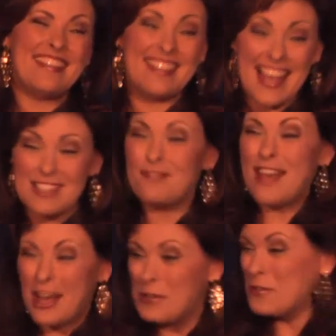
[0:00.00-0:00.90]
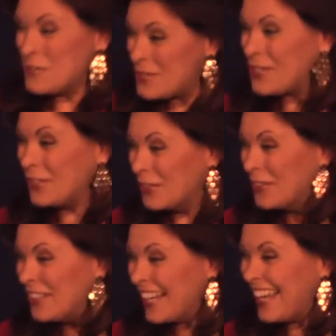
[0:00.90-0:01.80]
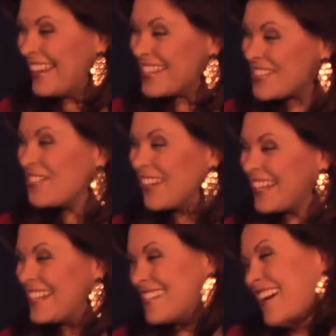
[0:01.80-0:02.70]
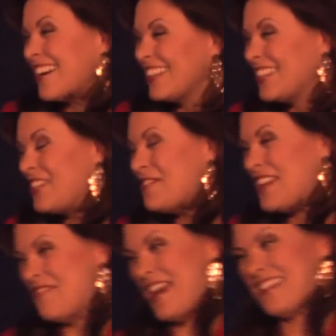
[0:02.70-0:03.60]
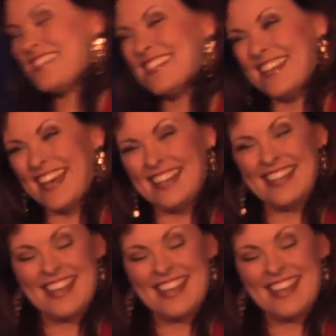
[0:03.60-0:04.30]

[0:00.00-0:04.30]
That's values too, and that's what we're going to talk a little bit about tonight.